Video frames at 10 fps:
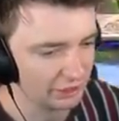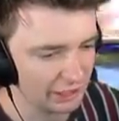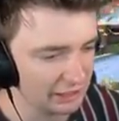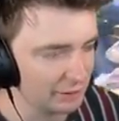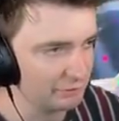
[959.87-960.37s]

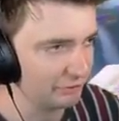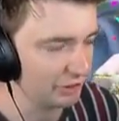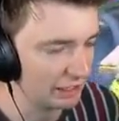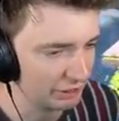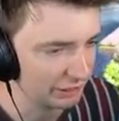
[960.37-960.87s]
okay. Let me
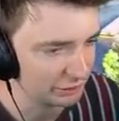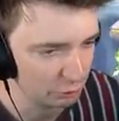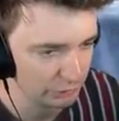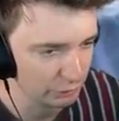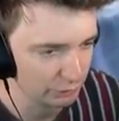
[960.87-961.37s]
focus. I got to get the
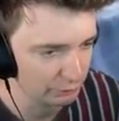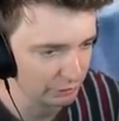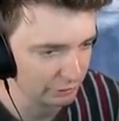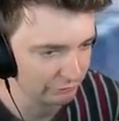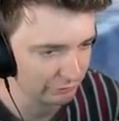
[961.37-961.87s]
win quick. We
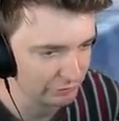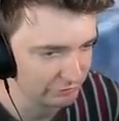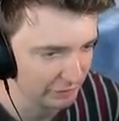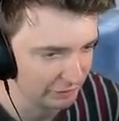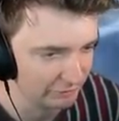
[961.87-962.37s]
only got fifty
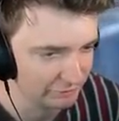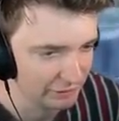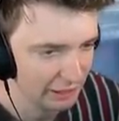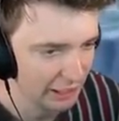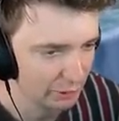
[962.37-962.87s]
seconds.
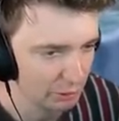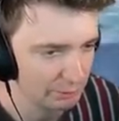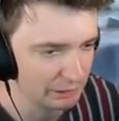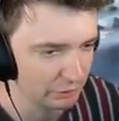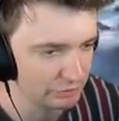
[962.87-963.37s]
I don't want to
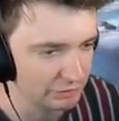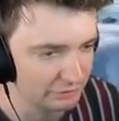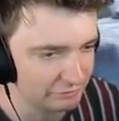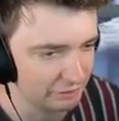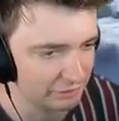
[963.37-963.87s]
be losing
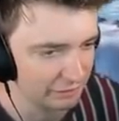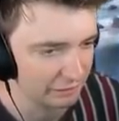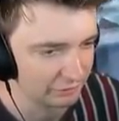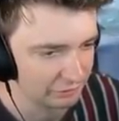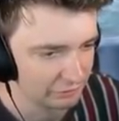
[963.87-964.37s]
in sudden
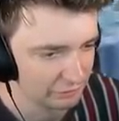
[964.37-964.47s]
death.